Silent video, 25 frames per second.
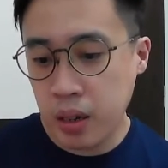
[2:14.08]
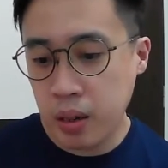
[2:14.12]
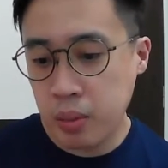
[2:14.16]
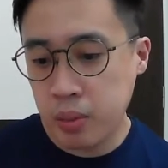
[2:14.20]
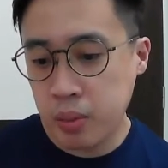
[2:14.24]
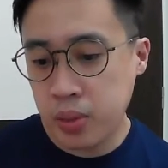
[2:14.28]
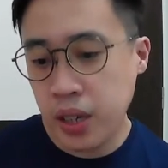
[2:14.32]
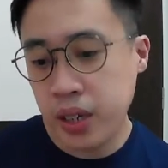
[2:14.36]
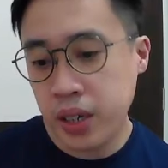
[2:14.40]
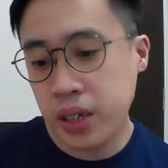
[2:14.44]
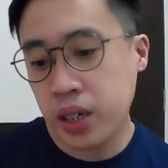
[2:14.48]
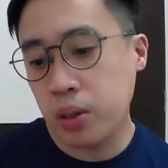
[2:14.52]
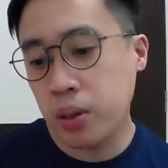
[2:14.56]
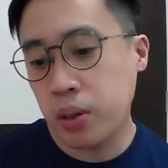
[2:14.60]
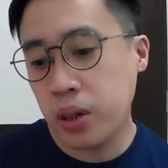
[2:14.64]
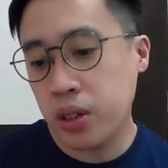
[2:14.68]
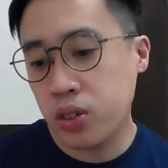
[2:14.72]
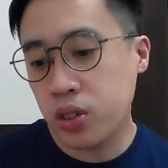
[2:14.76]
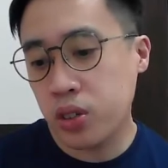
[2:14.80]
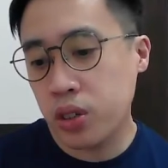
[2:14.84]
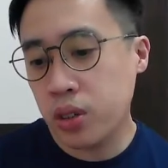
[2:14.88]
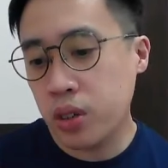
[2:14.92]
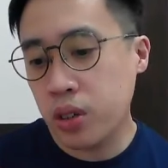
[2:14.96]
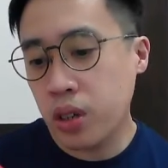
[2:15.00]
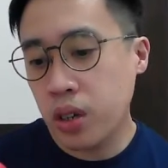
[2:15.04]
Second
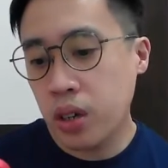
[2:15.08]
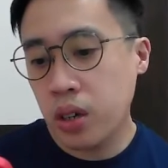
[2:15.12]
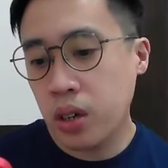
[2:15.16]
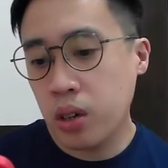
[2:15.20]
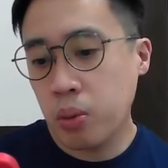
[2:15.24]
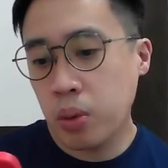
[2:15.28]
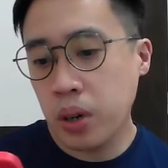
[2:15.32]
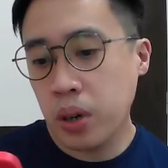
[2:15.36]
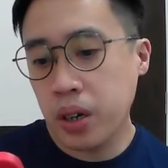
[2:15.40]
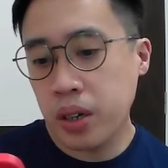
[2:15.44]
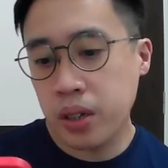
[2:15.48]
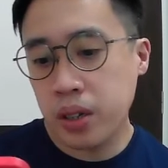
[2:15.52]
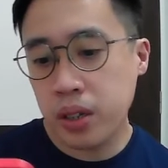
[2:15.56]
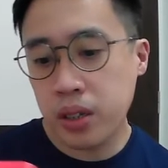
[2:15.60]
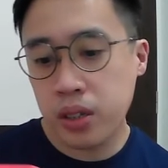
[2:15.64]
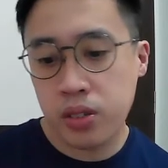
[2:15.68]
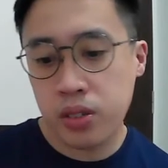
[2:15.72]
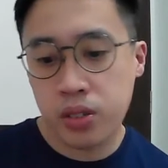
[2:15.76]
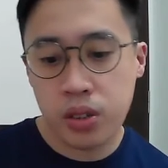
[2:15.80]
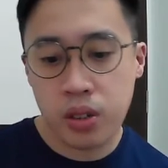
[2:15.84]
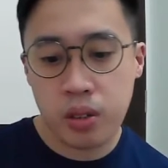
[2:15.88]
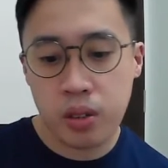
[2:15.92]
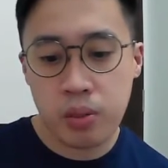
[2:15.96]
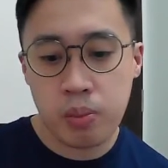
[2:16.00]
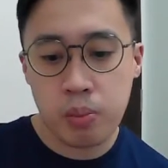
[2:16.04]
question: what
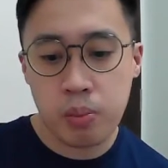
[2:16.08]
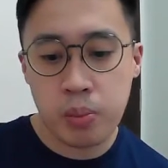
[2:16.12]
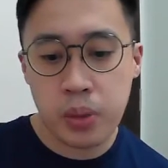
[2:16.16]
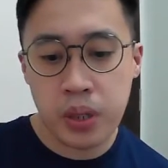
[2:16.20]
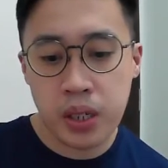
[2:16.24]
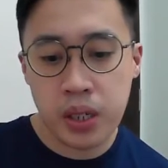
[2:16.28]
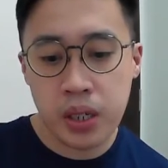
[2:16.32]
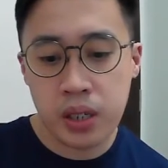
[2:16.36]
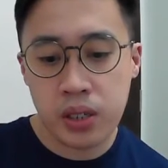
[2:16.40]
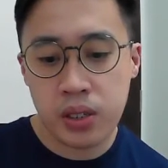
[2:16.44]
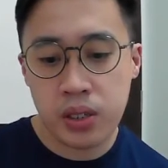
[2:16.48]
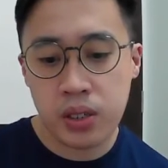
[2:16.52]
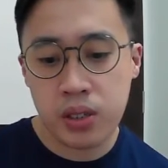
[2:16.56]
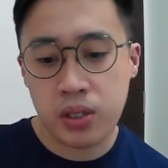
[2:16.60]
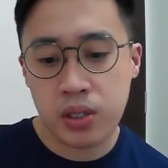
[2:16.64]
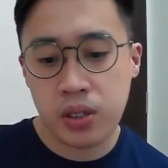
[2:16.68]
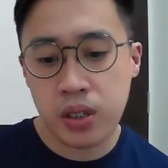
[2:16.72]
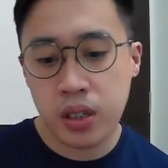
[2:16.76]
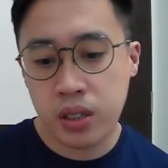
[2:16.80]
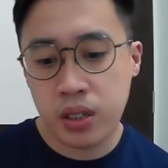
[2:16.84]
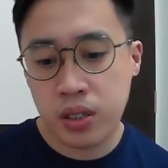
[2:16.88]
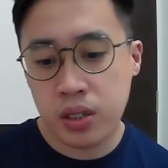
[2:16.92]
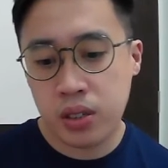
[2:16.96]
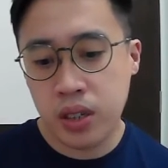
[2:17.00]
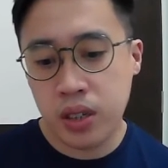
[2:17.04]
is your biggest
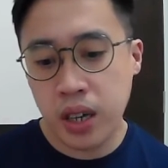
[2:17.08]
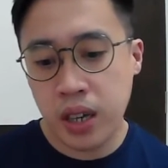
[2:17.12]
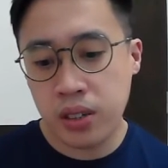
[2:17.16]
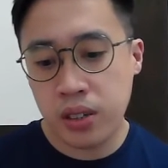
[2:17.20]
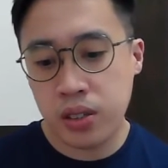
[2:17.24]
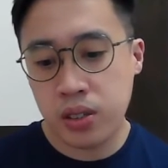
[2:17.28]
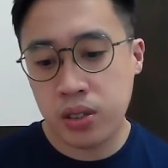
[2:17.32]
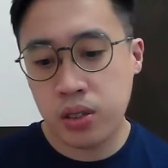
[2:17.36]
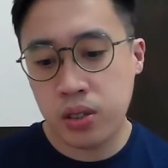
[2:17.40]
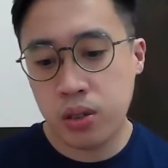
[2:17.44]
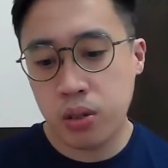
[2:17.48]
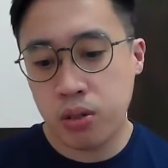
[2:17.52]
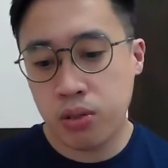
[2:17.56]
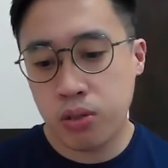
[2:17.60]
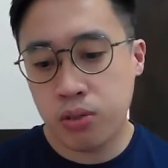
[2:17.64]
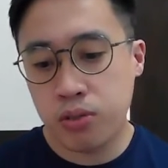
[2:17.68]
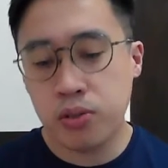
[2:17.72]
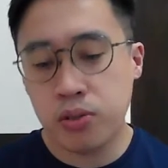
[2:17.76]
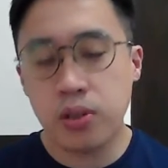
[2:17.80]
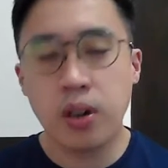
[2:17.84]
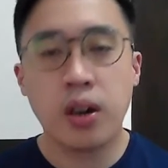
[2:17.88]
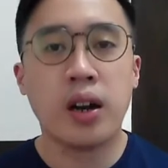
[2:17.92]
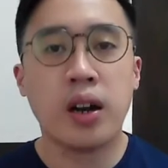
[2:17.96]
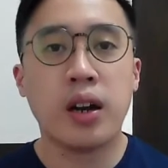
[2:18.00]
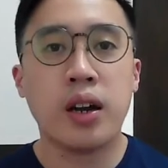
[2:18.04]
success so
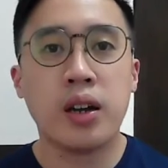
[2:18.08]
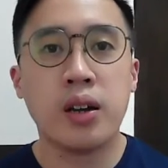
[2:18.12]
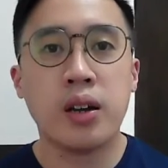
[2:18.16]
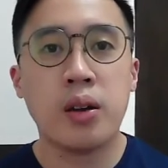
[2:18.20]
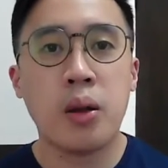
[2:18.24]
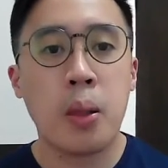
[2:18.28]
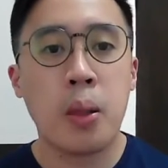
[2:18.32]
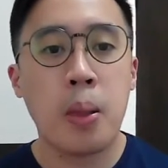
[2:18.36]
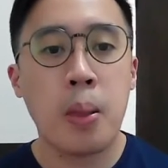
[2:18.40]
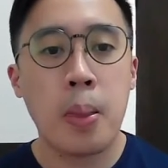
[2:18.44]
far?